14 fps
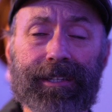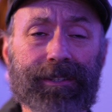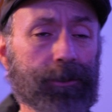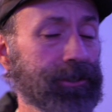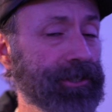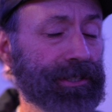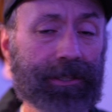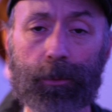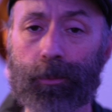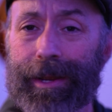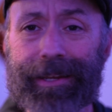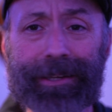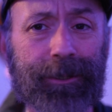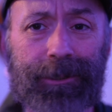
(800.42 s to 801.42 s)
are just the
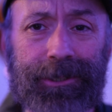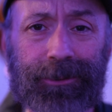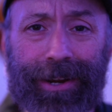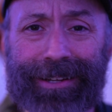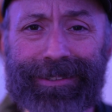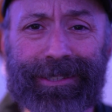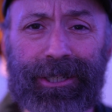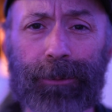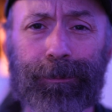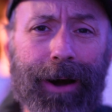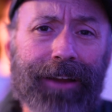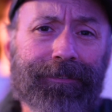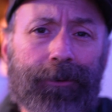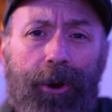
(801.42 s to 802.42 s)
regular strands that you
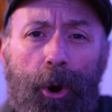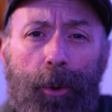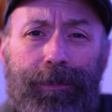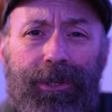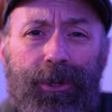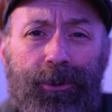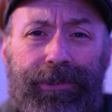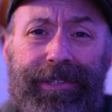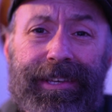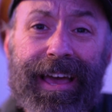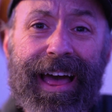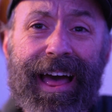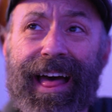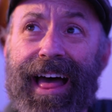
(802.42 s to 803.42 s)
buy for home use.
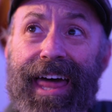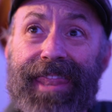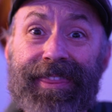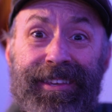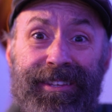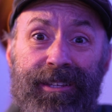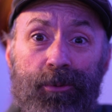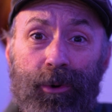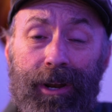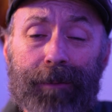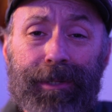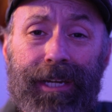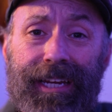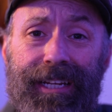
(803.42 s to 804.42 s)
And this is what
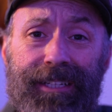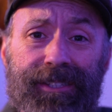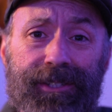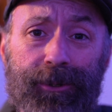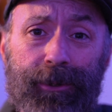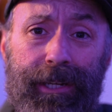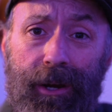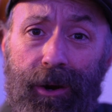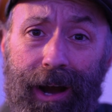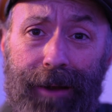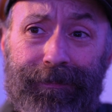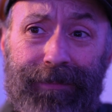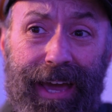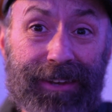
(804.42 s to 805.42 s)
I'm getting in studio.
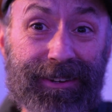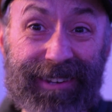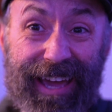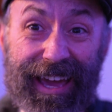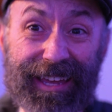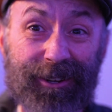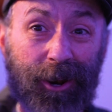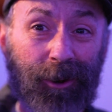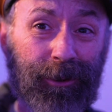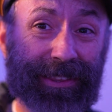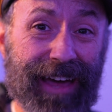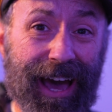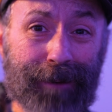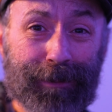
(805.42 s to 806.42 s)
And not
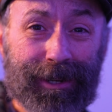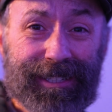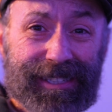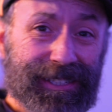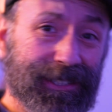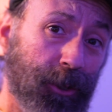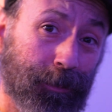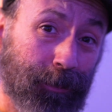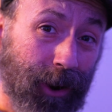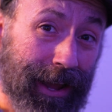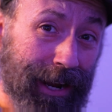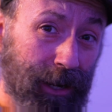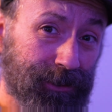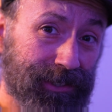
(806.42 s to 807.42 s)
only that, but it's still
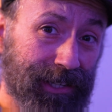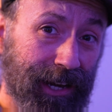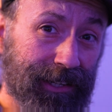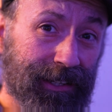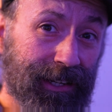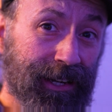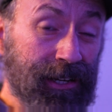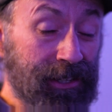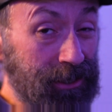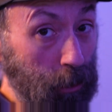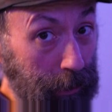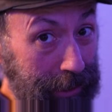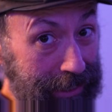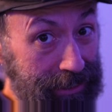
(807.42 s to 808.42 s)
bright outside.
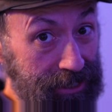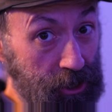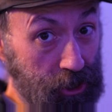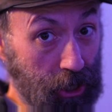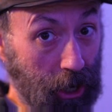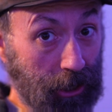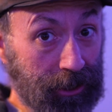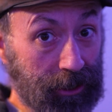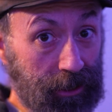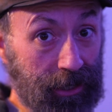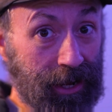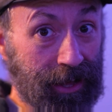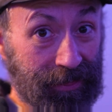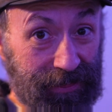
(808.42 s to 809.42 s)
So when it gets
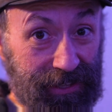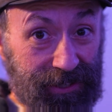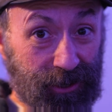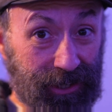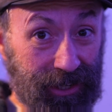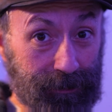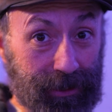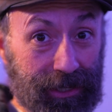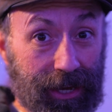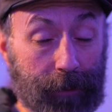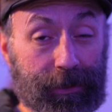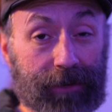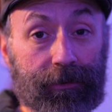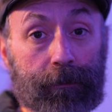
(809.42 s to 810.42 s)
darker, these are gonna
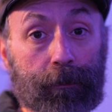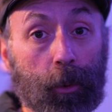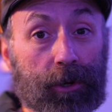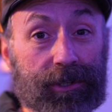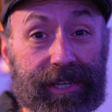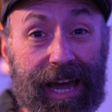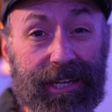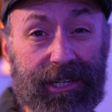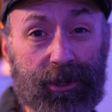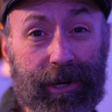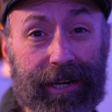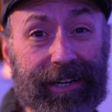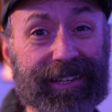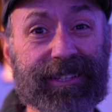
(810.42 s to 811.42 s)
become even more
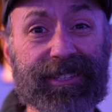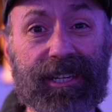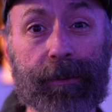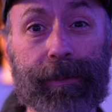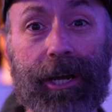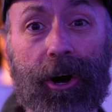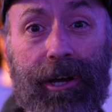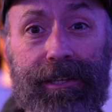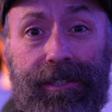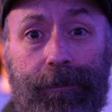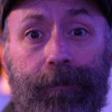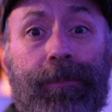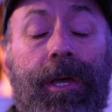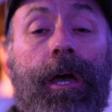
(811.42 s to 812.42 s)
saturated and it's gonna be
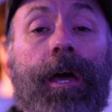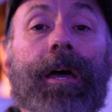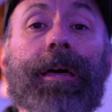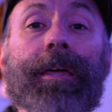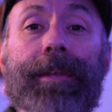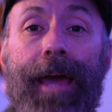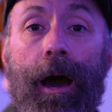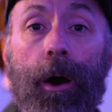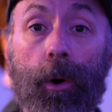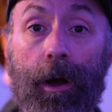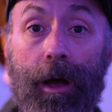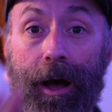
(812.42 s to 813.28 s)
awesome. Now,